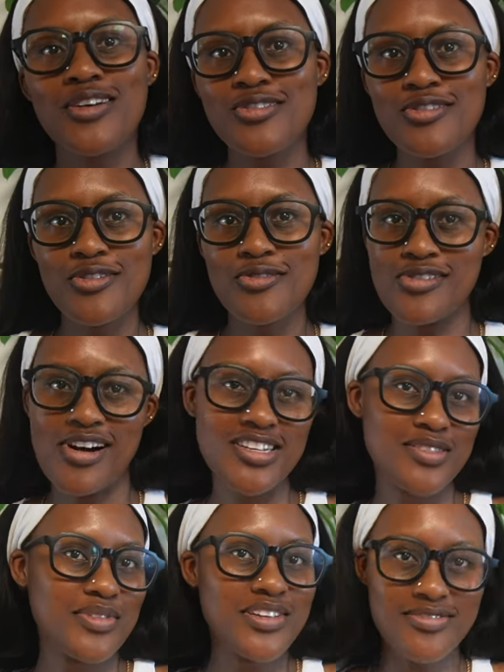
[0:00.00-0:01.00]
you know, who
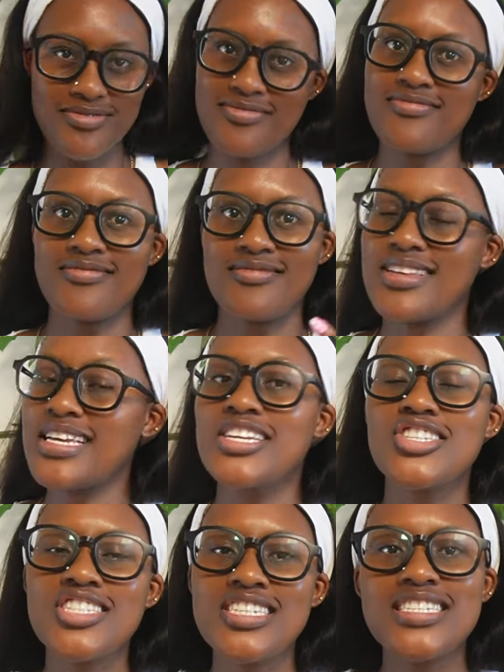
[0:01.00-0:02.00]
asked me if
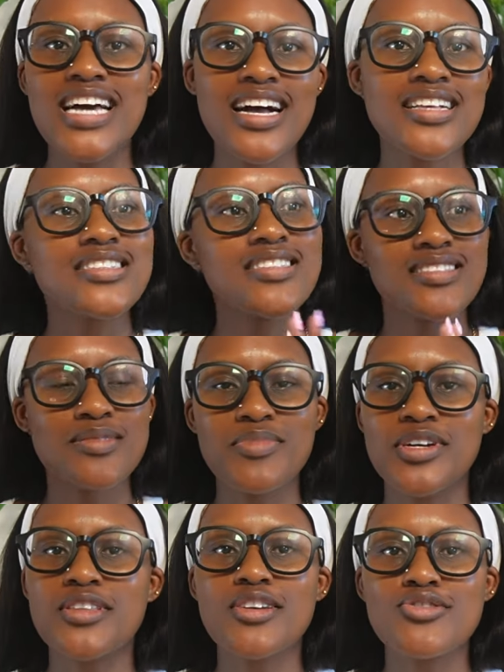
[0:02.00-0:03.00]
she does
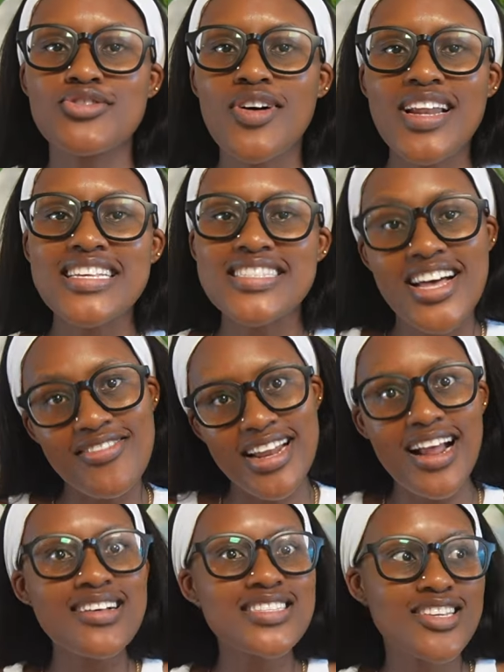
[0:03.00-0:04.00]
birth control and stuff, and
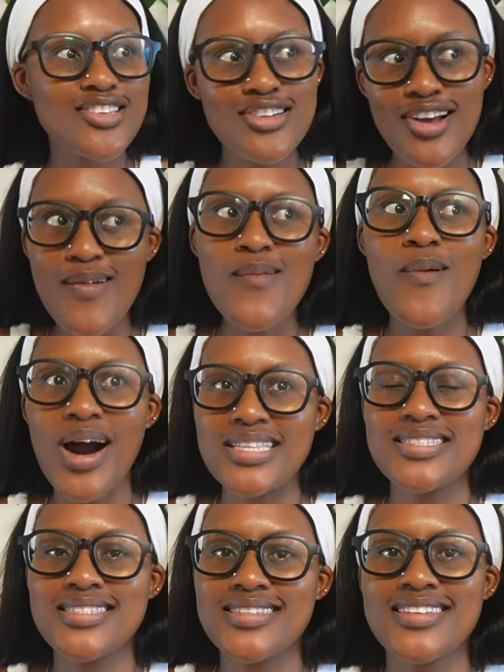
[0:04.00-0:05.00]
I was like, you know
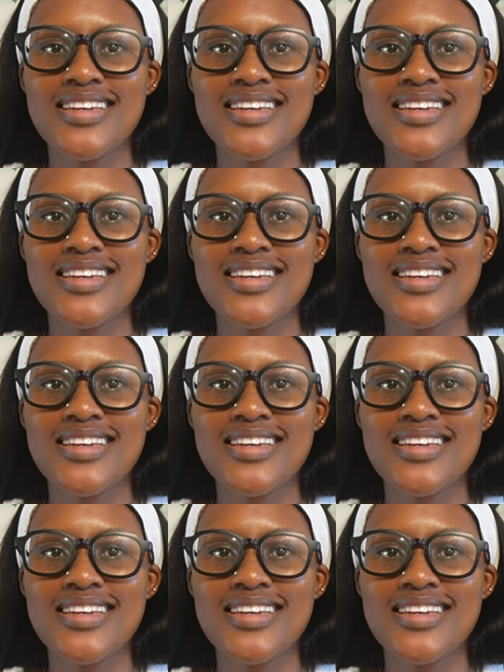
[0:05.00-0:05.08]
what,